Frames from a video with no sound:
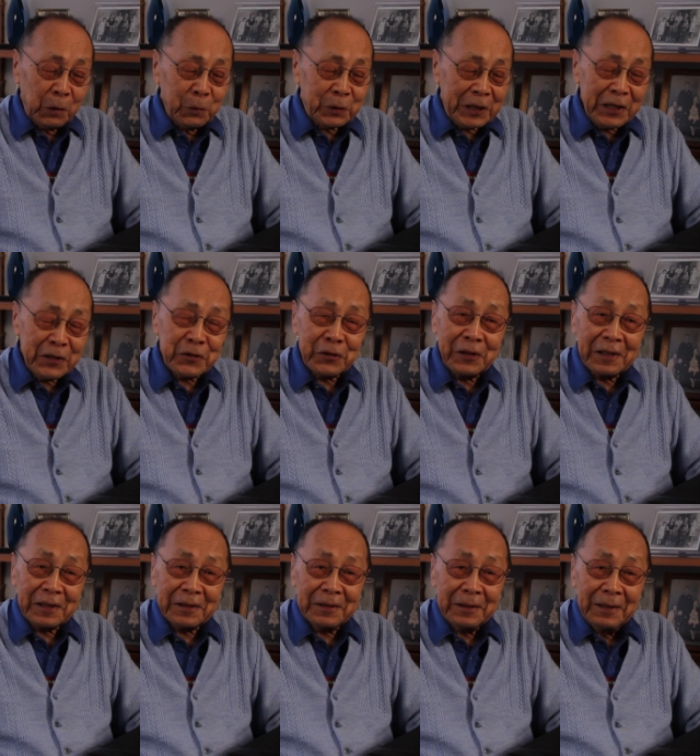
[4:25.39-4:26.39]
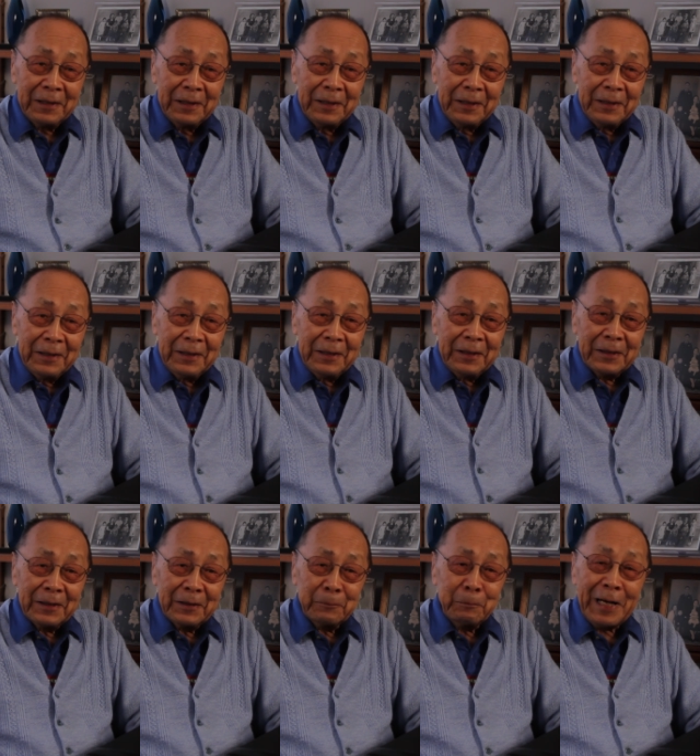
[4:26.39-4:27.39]
occasionally,
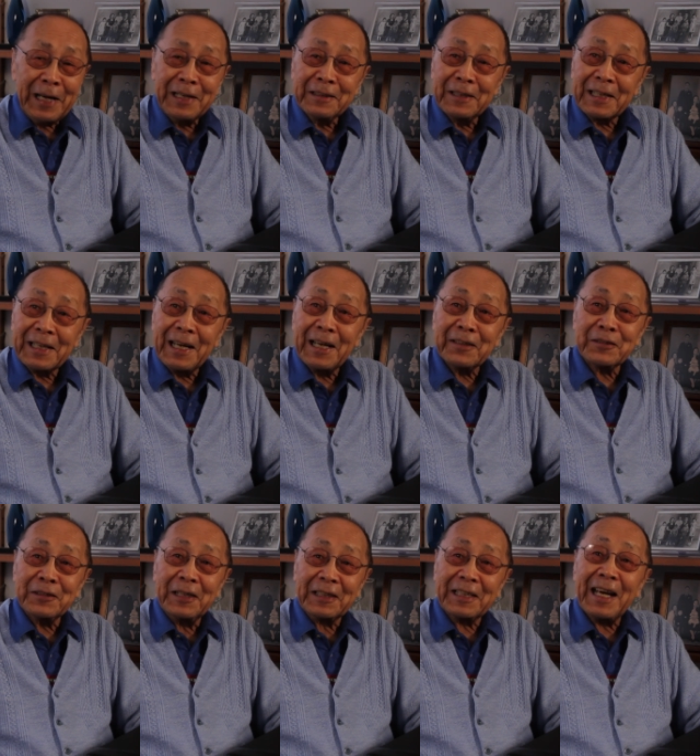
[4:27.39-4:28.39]
manning the cash.